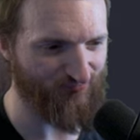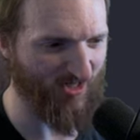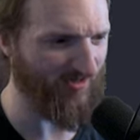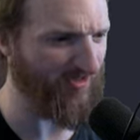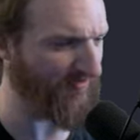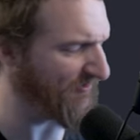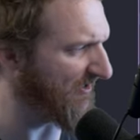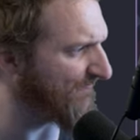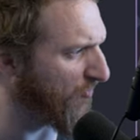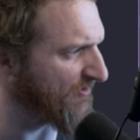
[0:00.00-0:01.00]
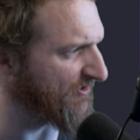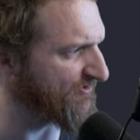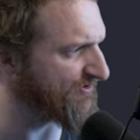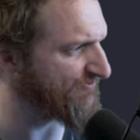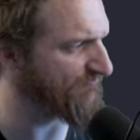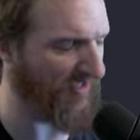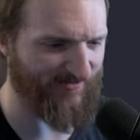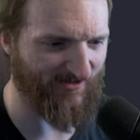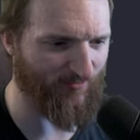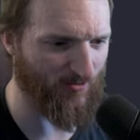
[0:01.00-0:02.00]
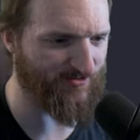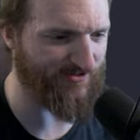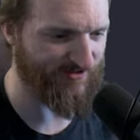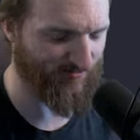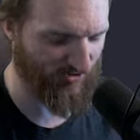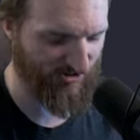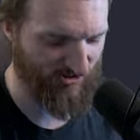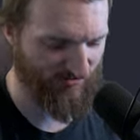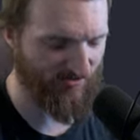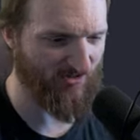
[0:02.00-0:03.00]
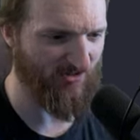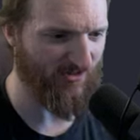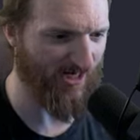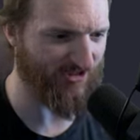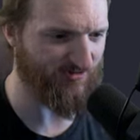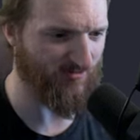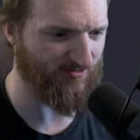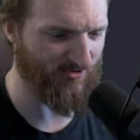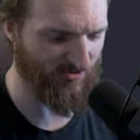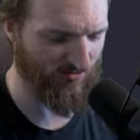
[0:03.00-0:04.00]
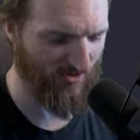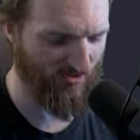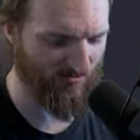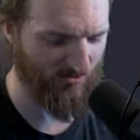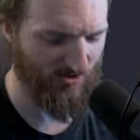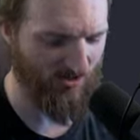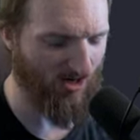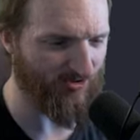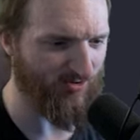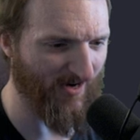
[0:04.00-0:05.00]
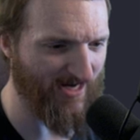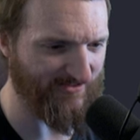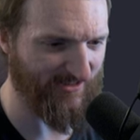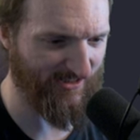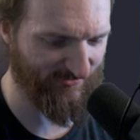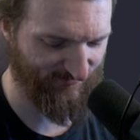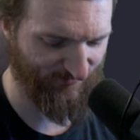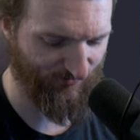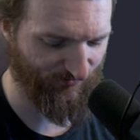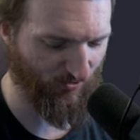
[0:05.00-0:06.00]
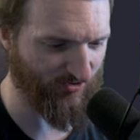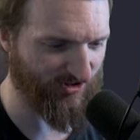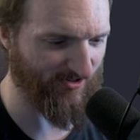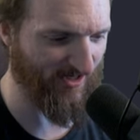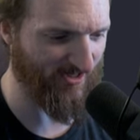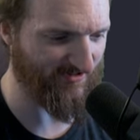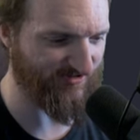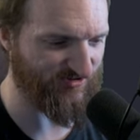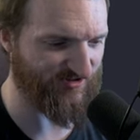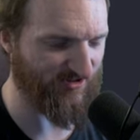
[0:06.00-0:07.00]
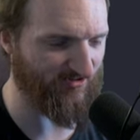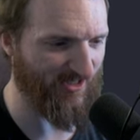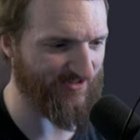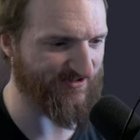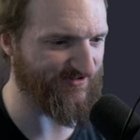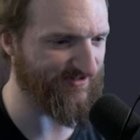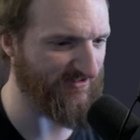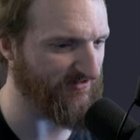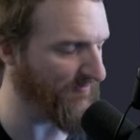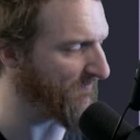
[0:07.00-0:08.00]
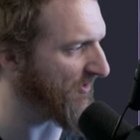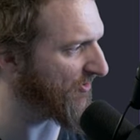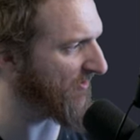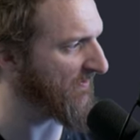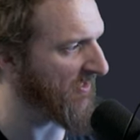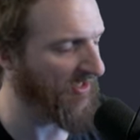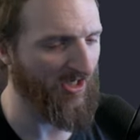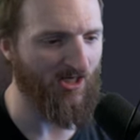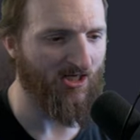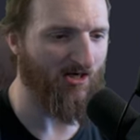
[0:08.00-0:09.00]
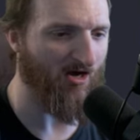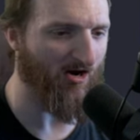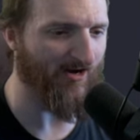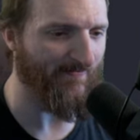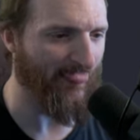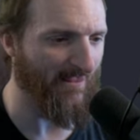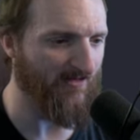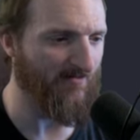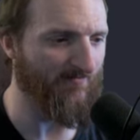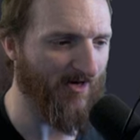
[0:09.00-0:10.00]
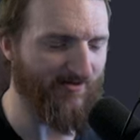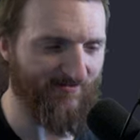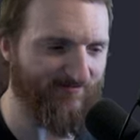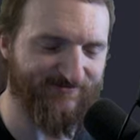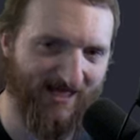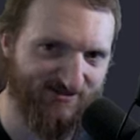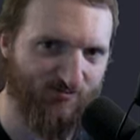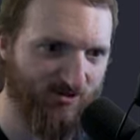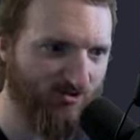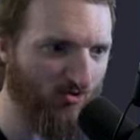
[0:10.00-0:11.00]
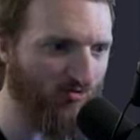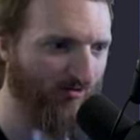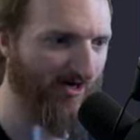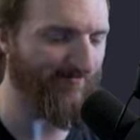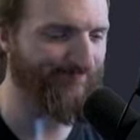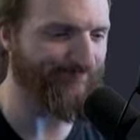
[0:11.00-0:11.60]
Uh, yeah, fourteen's, I think fourteen's pretty good. Actually, we'll do, uh, I'll do eighteen for you guys, just so you guys can see a little bit better. All right, but that's pretty cool, right?